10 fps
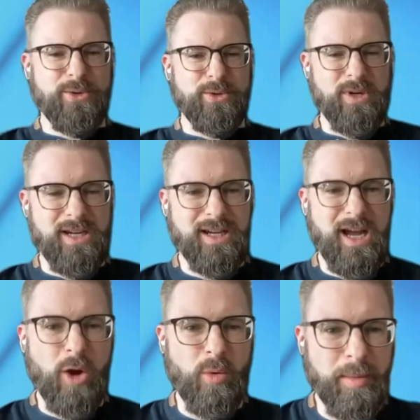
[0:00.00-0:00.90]
to
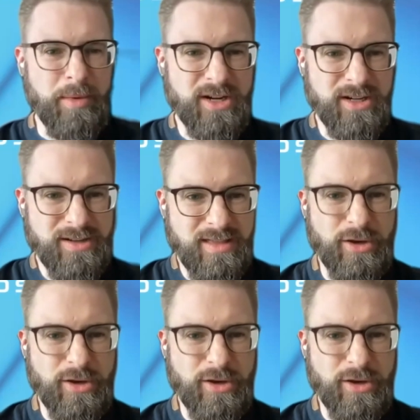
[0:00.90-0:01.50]
our webinar.